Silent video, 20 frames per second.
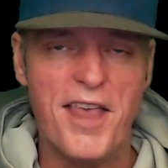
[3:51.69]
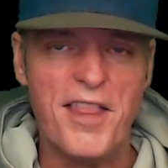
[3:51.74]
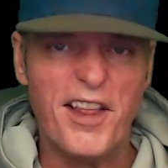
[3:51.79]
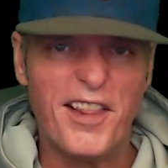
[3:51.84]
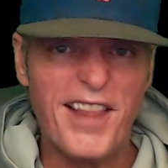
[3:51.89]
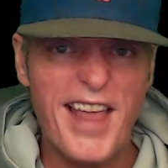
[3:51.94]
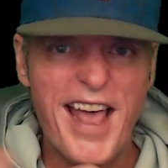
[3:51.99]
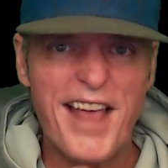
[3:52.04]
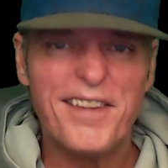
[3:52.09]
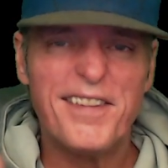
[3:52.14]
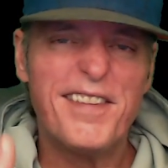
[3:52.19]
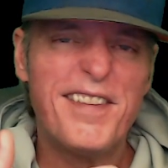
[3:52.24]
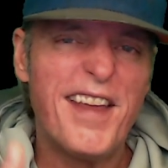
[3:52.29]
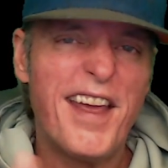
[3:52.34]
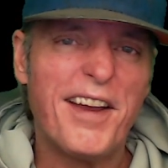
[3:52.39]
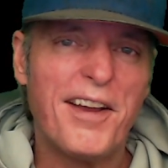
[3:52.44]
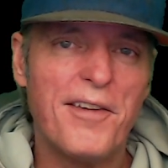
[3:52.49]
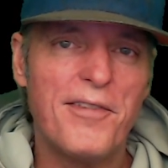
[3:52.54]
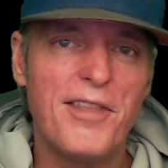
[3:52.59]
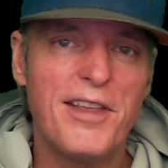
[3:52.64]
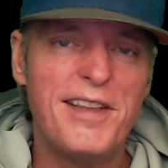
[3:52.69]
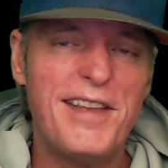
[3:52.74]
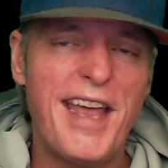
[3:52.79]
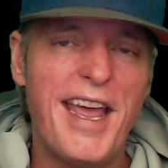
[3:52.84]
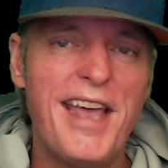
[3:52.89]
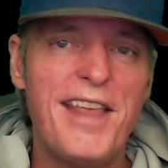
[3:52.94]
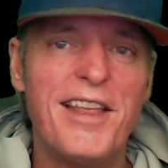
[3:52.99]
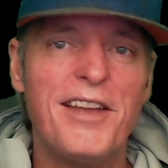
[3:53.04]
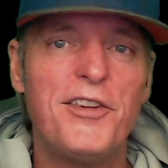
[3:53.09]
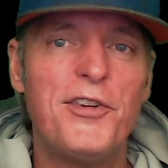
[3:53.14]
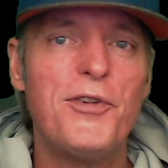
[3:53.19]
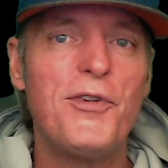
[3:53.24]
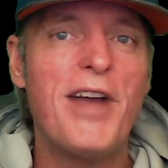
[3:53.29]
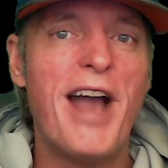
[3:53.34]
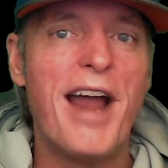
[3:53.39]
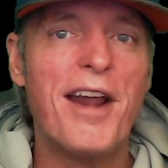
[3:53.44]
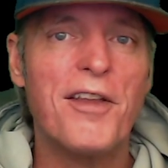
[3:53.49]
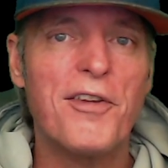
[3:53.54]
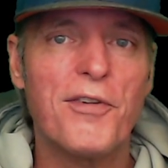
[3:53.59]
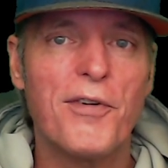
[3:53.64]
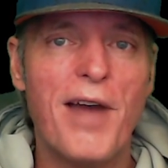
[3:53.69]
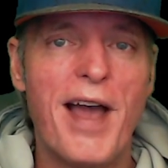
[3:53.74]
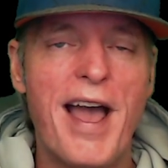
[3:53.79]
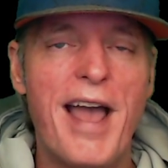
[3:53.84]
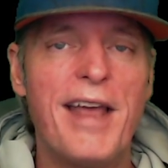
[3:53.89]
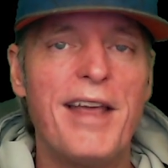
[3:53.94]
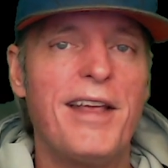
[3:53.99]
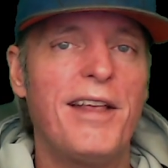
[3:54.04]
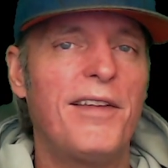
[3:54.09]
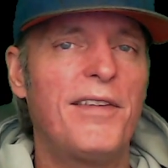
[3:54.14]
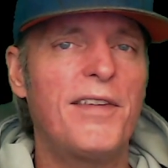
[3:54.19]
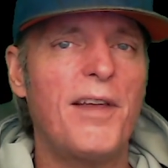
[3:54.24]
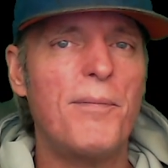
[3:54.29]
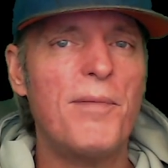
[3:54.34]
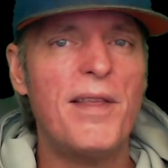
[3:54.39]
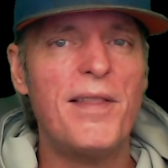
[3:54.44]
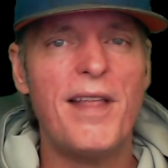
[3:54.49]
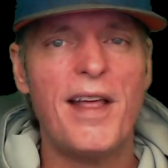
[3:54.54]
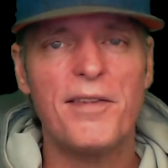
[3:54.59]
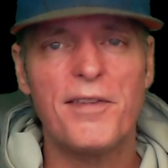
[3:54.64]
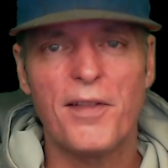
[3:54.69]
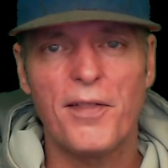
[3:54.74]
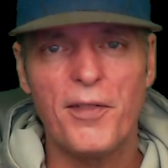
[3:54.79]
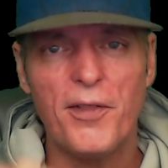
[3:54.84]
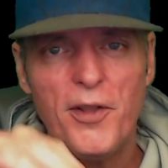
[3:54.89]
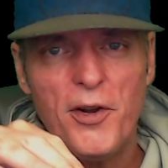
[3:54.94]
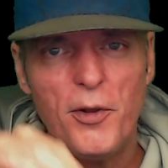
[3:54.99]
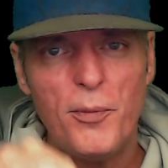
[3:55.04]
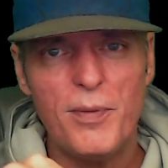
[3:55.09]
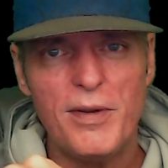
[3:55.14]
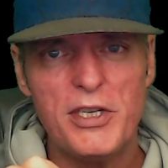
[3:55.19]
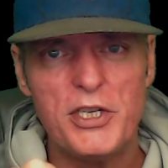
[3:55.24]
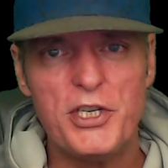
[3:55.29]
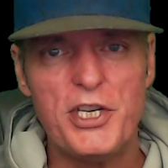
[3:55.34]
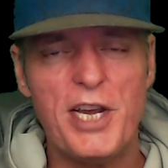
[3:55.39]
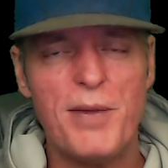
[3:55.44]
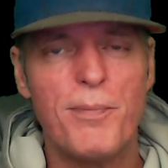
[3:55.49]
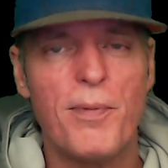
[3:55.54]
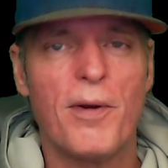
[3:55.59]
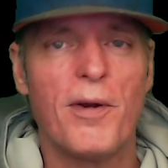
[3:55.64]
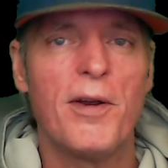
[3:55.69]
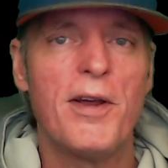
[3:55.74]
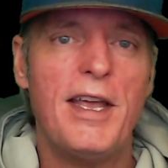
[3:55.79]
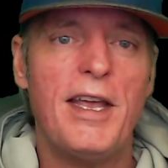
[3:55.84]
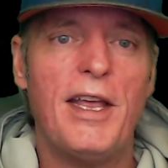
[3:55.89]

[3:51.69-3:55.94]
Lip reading: And the last deck of the day that you got to try is something that's a little bit cheaper.